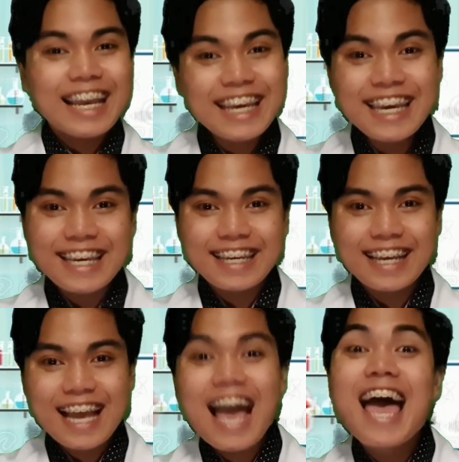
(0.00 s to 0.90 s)
E.
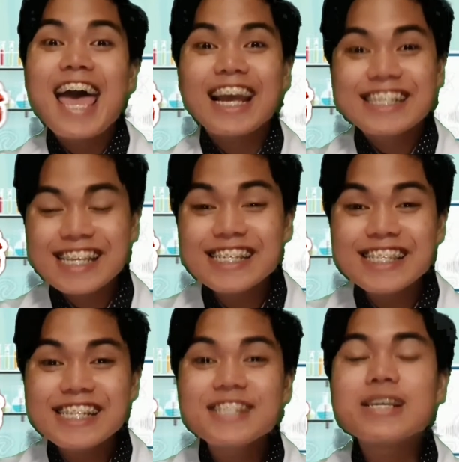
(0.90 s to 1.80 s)

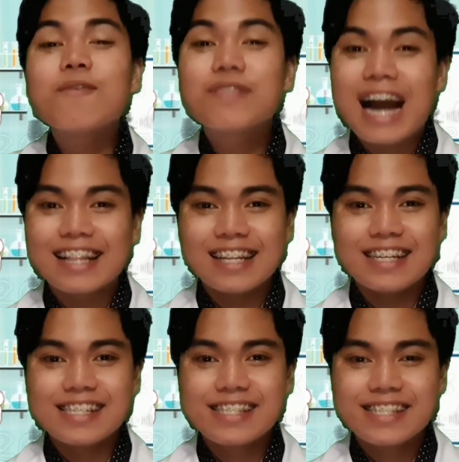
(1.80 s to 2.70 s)
Existence of
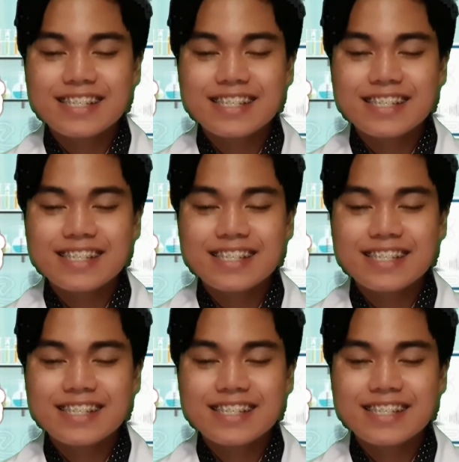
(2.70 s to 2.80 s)
catalysts.